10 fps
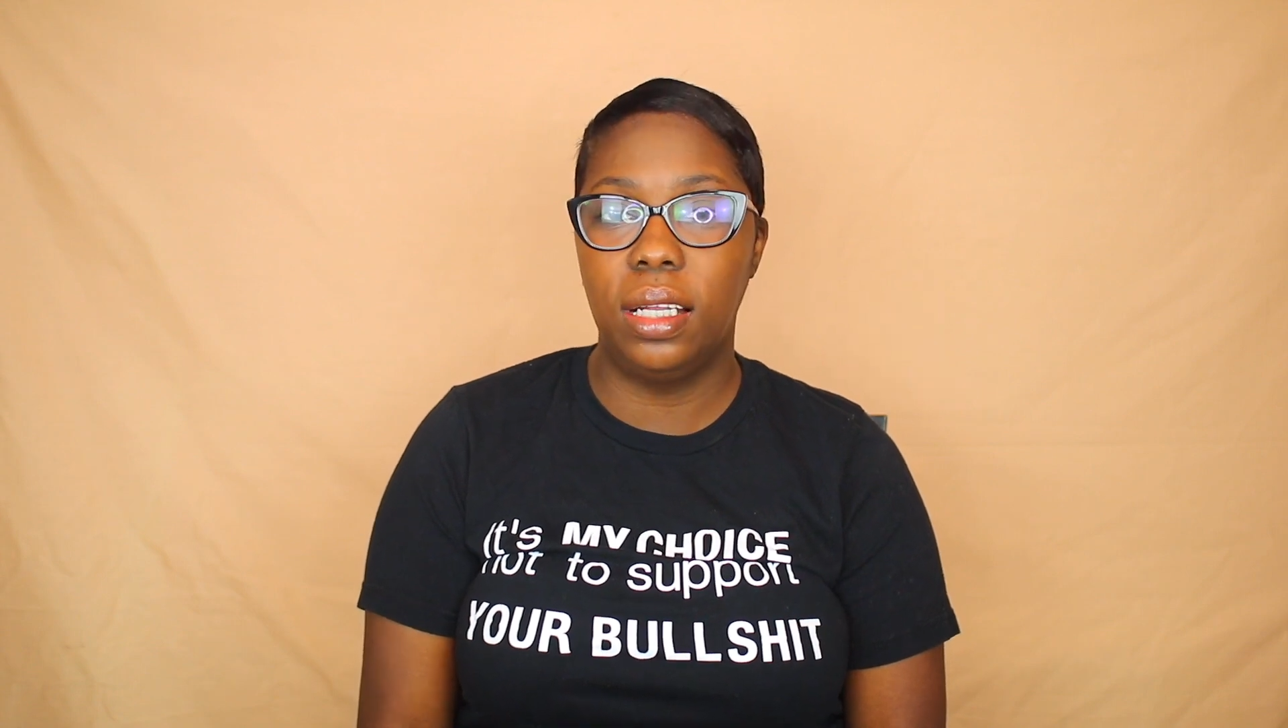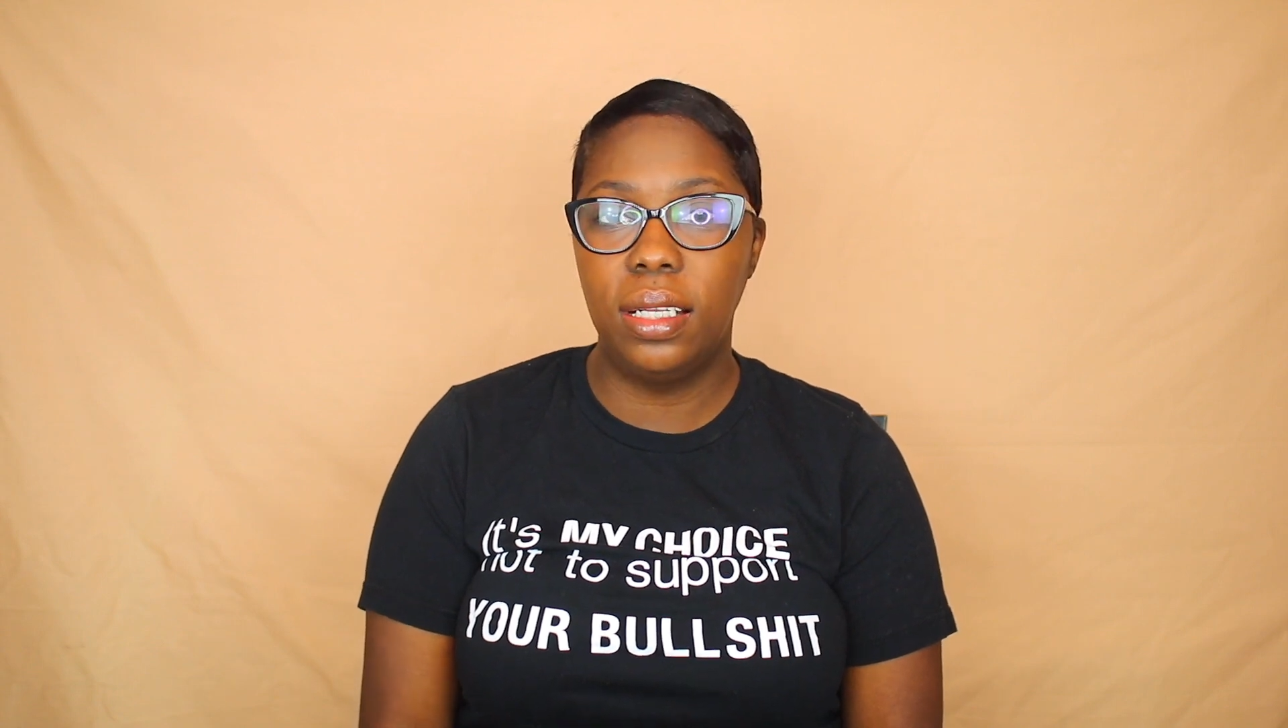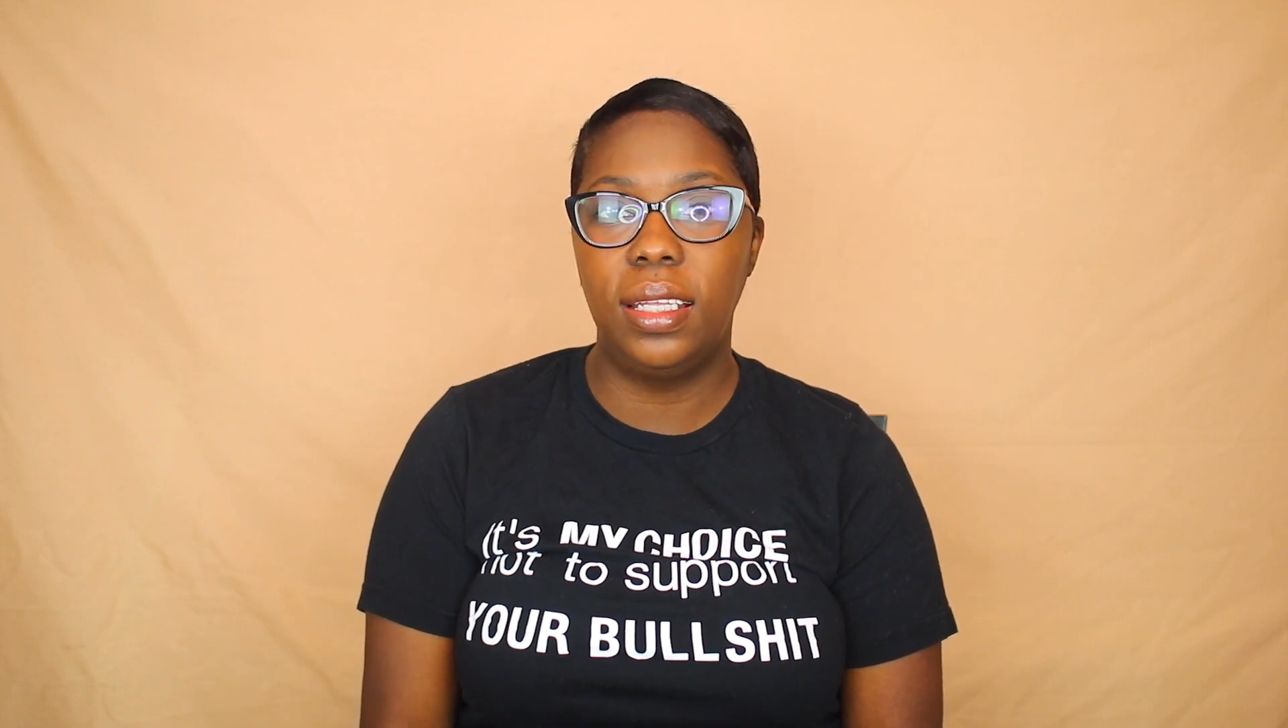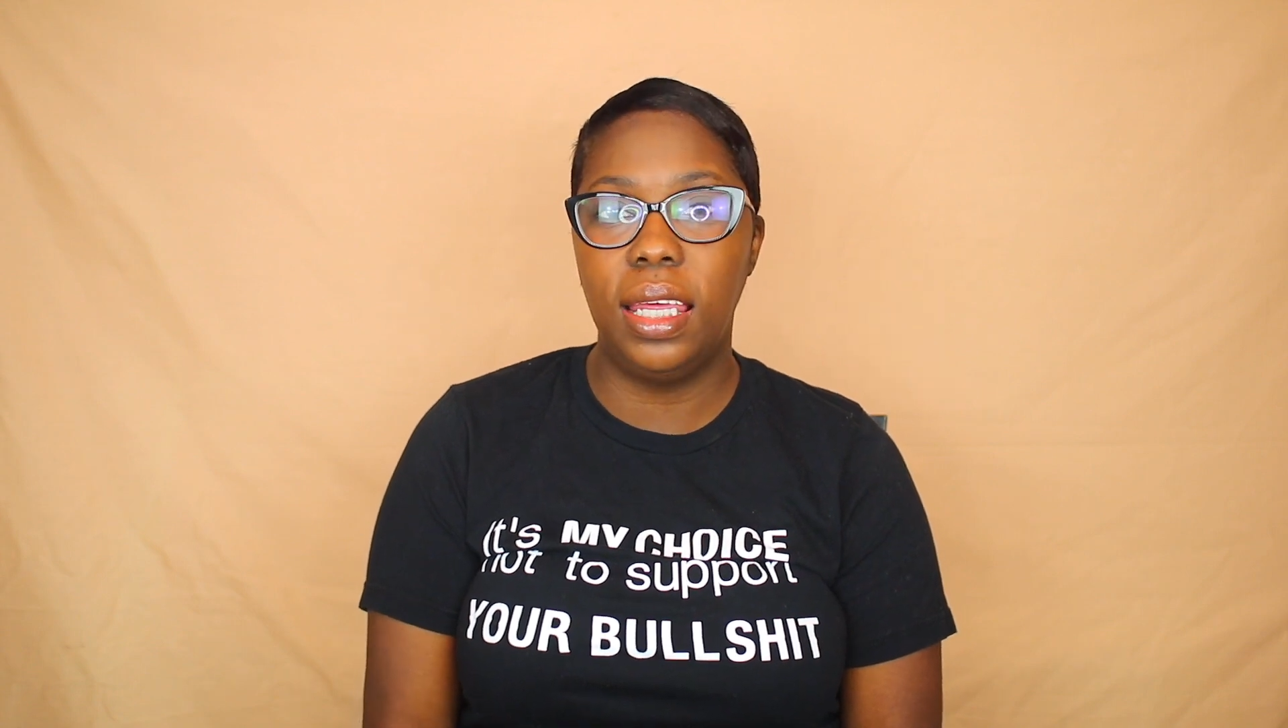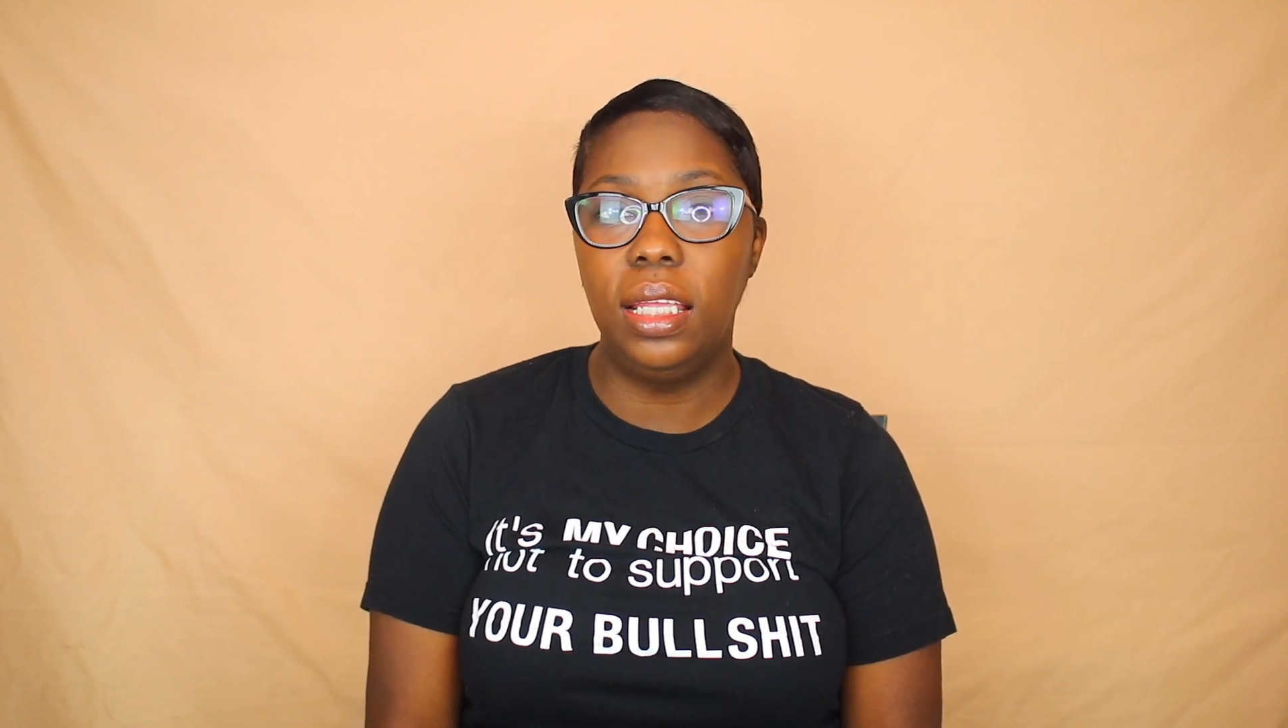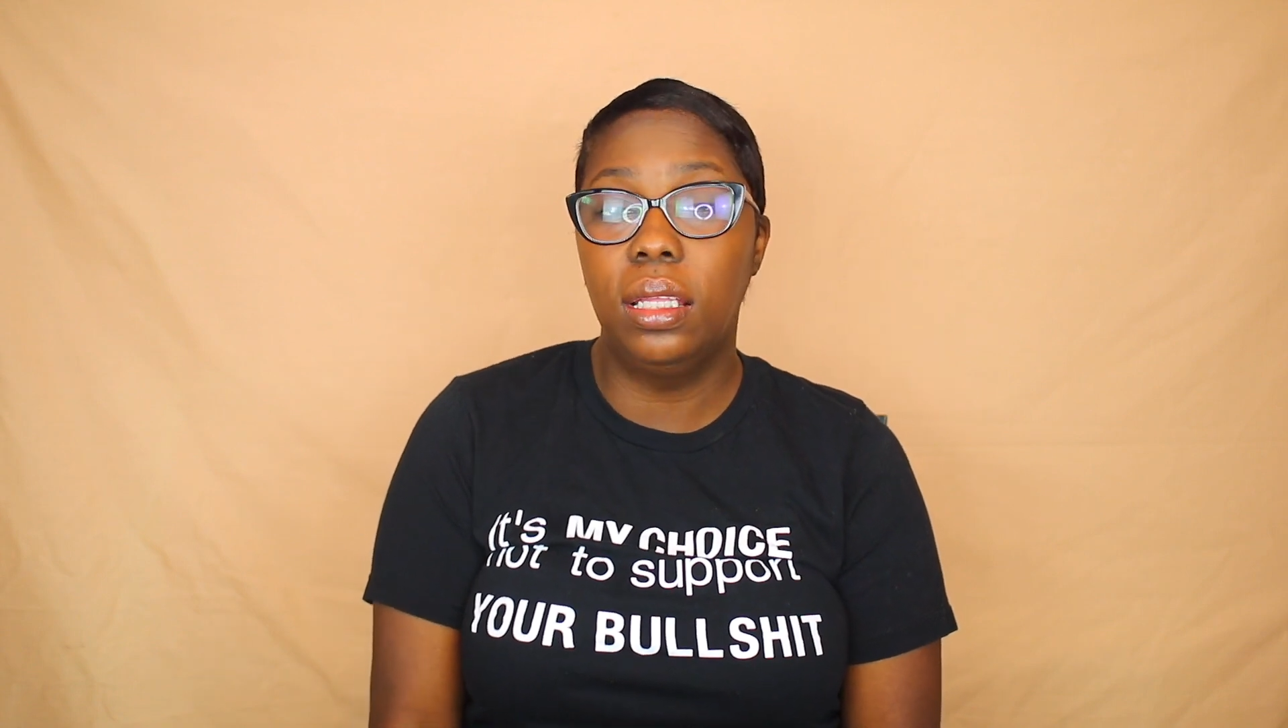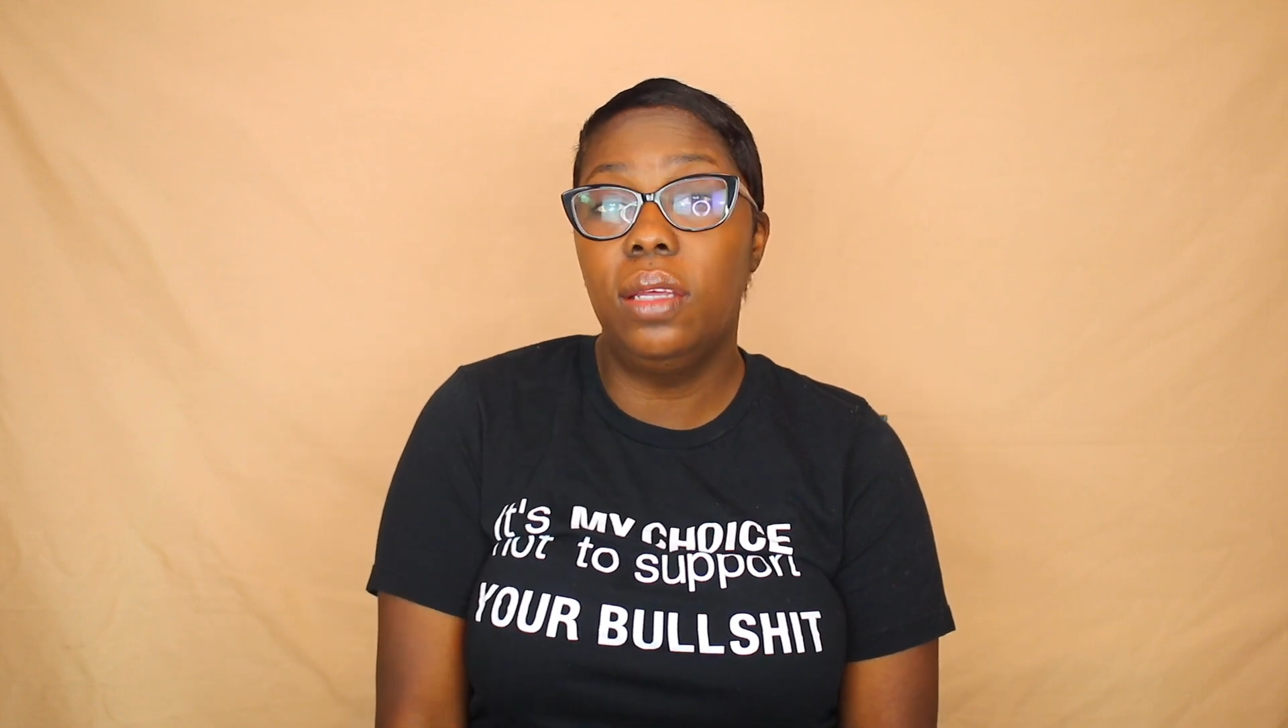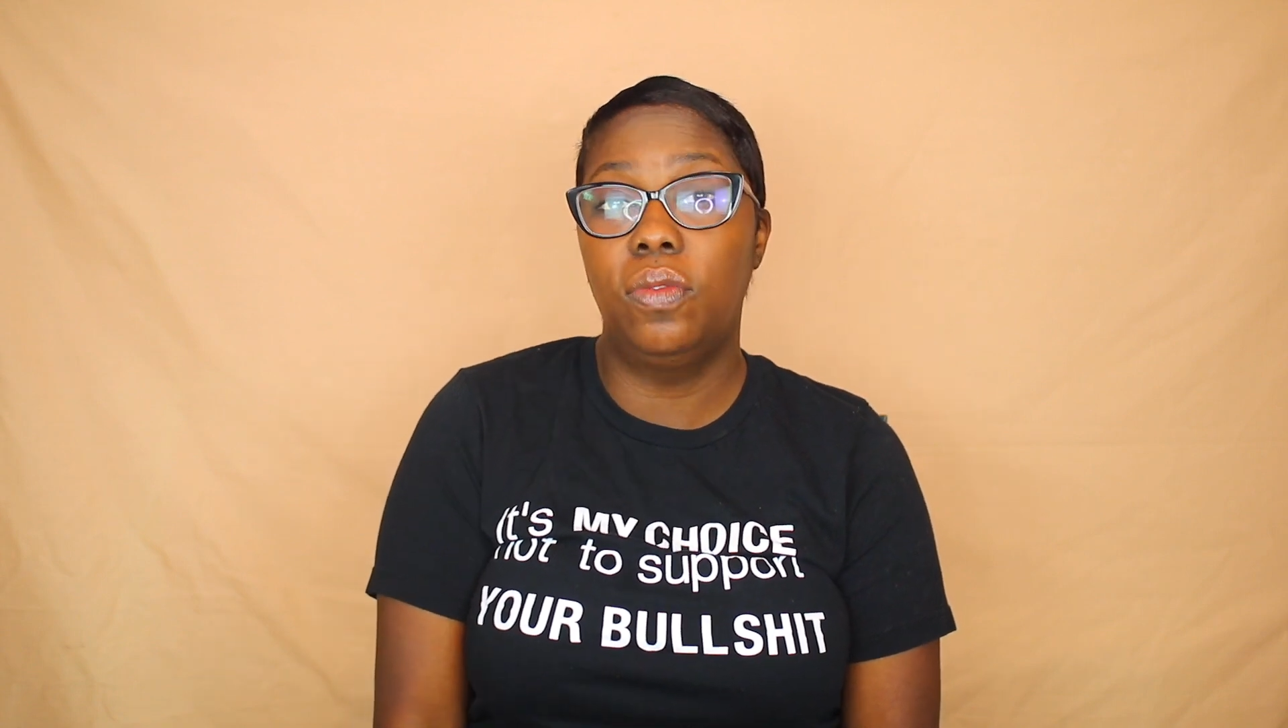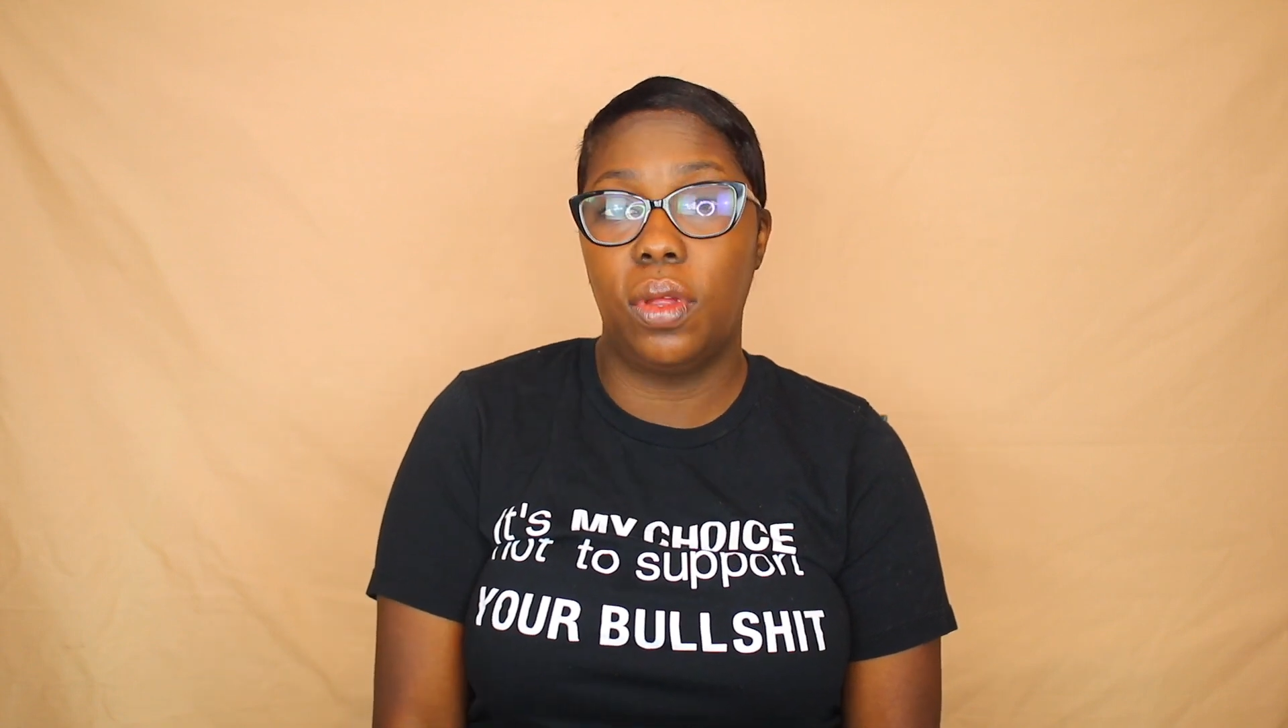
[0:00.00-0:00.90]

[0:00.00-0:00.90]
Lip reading: does he live